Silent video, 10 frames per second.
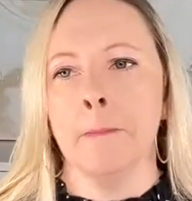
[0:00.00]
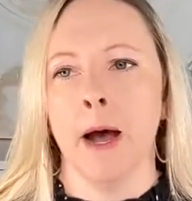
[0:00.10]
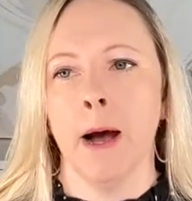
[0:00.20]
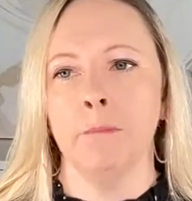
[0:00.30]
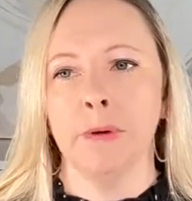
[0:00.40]

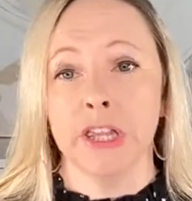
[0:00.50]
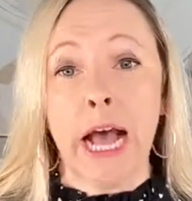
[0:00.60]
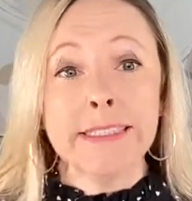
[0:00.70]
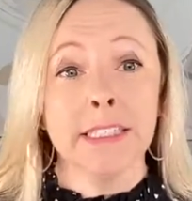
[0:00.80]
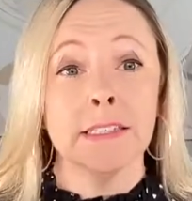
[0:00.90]
But
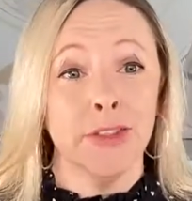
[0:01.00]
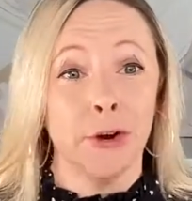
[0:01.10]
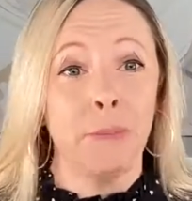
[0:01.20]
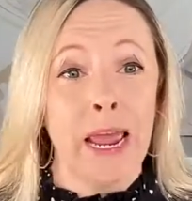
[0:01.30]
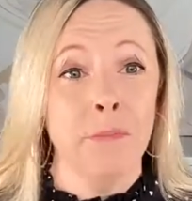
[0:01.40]
that's
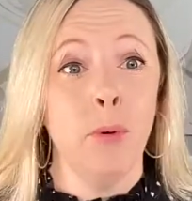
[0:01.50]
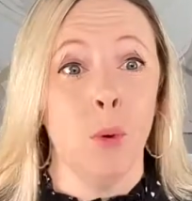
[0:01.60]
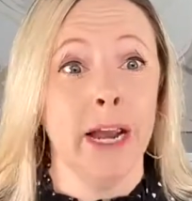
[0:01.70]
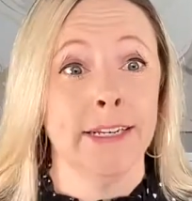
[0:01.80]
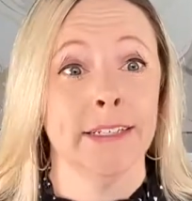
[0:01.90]
their pain
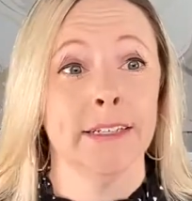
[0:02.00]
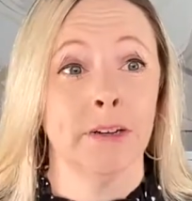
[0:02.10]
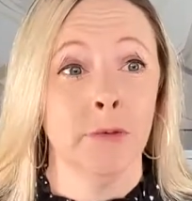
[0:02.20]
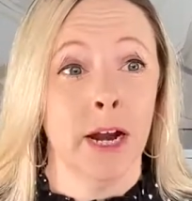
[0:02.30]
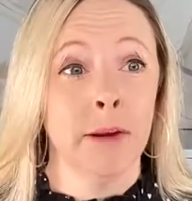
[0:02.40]
point,
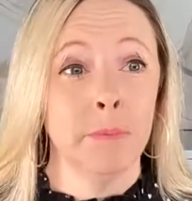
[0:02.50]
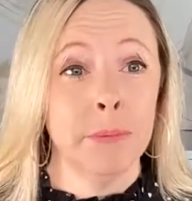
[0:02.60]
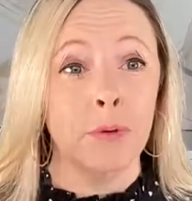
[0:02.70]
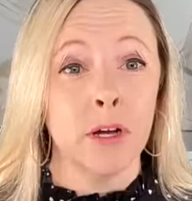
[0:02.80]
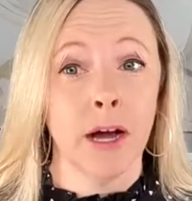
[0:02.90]
right?
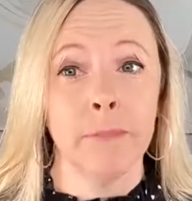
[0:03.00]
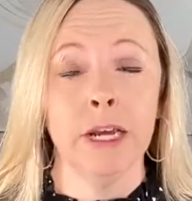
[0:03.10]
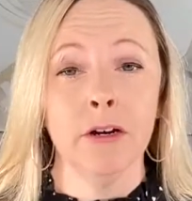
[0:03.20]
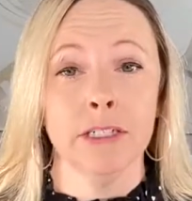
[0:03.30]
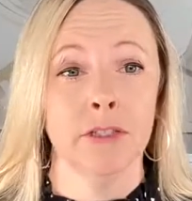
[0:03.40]
People come
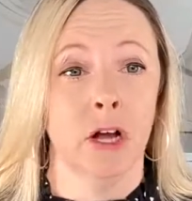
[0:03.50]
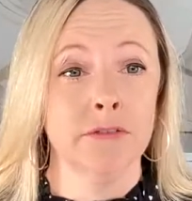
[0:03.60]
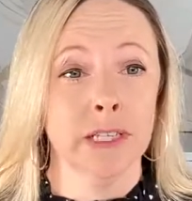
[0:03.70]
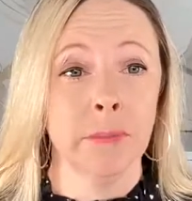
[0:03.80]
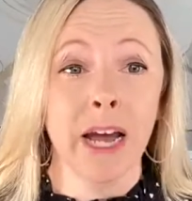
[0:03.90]
here to solve
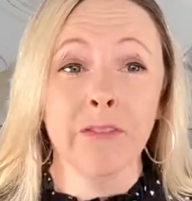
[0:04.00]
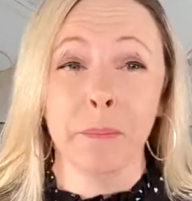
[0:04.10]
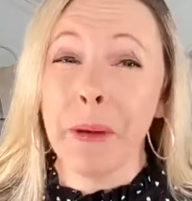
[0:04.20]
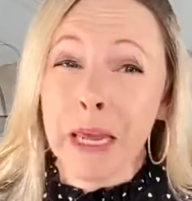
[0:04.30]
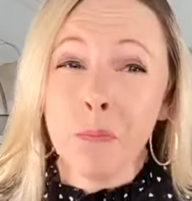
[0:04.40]
some kind of a
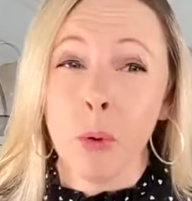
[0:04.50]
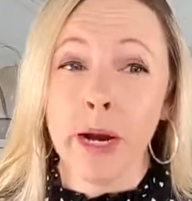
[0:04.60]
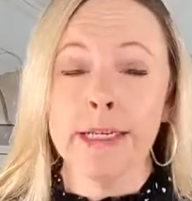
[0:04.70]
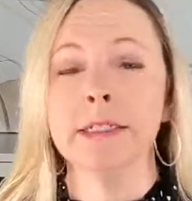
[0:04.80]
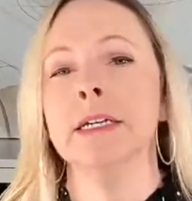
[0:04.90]
pain
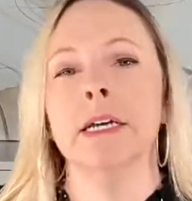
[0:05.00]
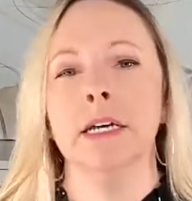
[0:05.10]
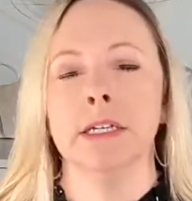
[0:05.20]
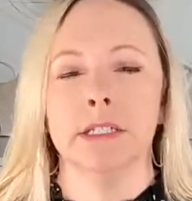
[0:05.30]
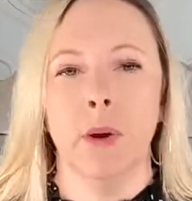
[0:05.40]
point.
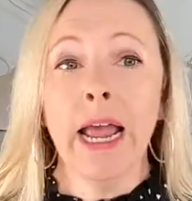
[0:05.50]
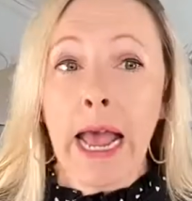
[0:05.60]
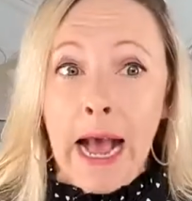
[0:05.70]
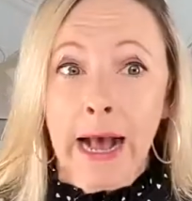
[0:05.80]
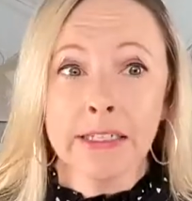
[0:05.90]
So I
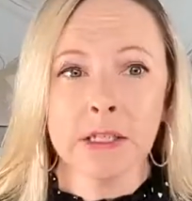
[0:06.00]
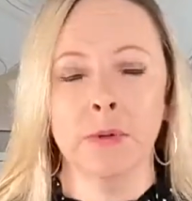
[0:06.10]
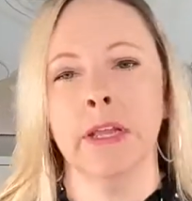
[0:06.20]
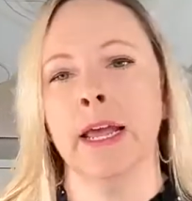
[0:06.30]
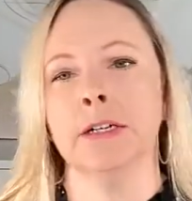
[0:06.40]
ask
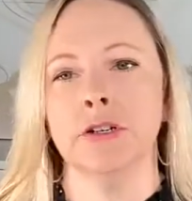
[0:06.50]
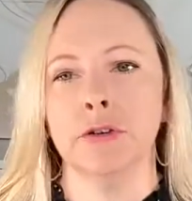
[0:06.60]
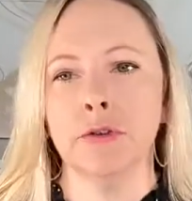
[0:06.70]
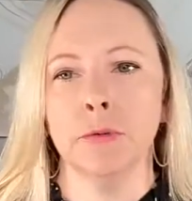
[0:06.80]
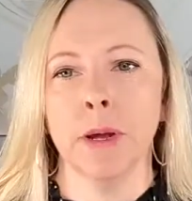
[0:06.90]
when they enter the
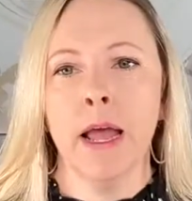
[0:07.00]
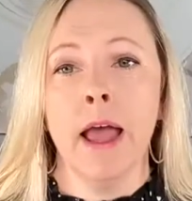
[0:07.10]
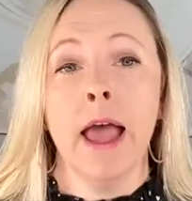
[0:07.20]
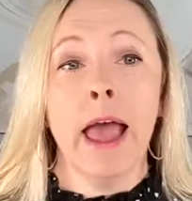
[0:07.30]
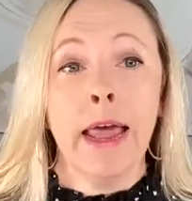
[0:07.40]
group.
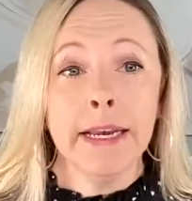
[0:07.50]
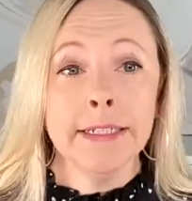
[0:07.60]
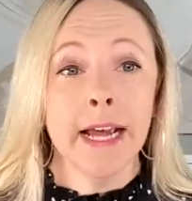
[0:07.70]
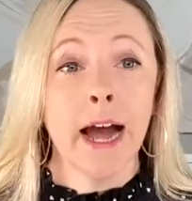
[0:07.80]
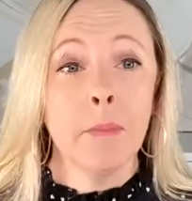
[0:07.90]

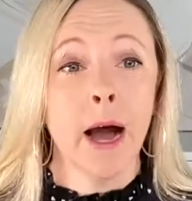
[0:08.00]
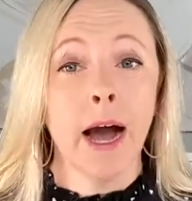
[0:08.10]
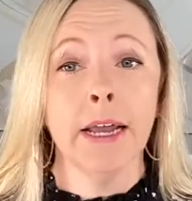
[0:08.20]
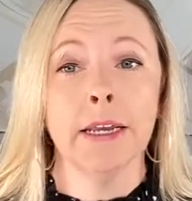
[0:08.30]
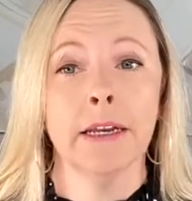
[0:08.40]
Anytime
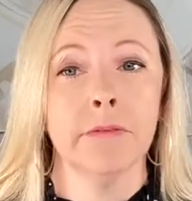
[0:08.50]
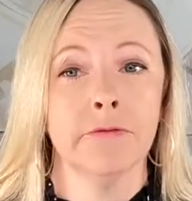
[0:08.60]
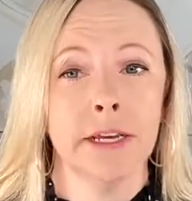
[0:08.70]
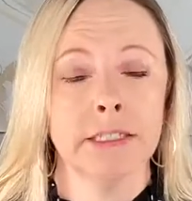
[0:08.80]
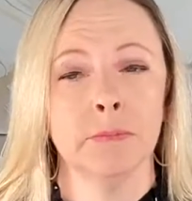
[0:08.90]
I need a
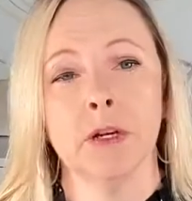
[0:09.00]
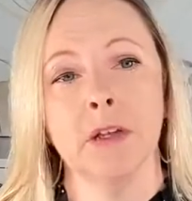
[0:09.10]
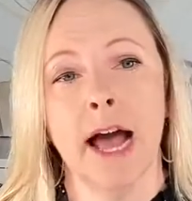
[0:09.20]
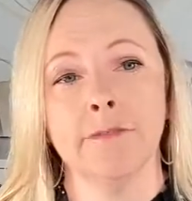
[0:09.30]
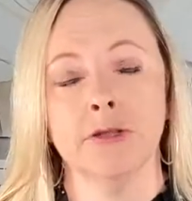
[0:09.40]
Facebook
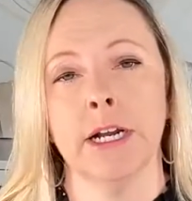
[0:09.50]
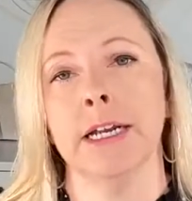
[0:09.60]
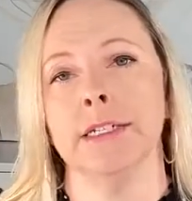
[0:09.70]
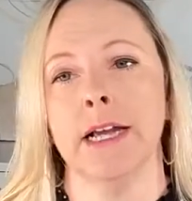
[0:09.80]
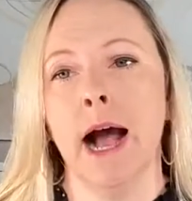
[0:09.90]
Live
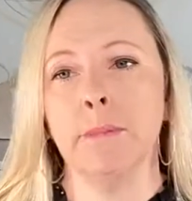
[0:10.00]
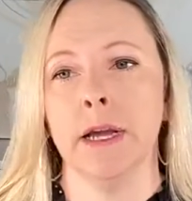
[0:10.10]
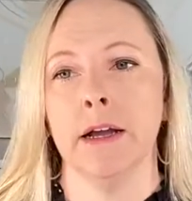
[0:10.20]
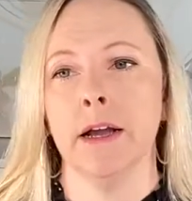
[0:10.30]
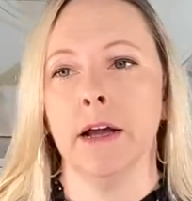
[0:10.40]
training
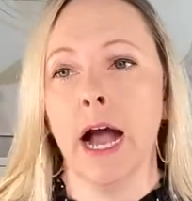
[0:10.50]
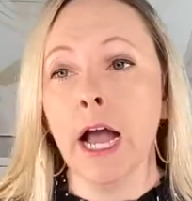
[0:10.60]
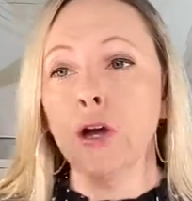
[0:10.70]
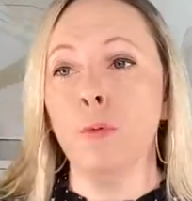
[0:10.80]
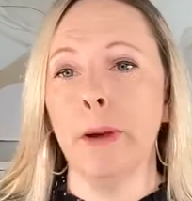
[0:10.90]
topic,
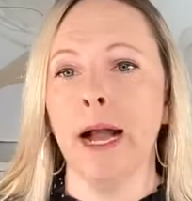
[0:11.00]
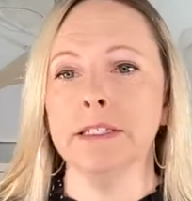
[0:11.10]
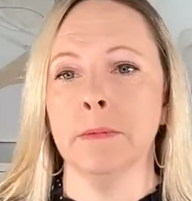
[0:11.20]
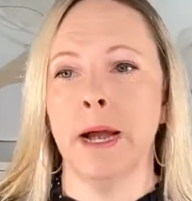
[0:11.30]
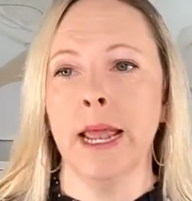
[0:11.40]
I go back
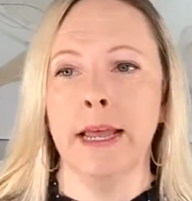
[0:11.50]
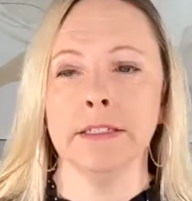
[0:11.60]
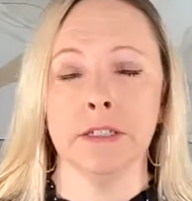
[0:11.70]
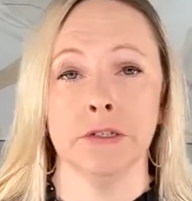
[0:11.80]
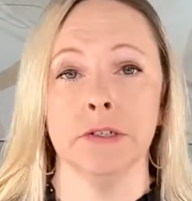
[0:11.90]
to my
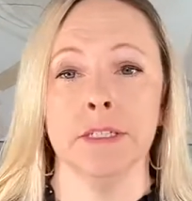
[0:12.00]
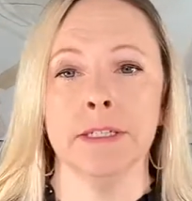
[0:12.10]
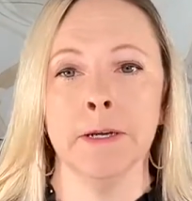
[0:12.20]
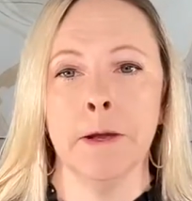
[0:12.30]
answers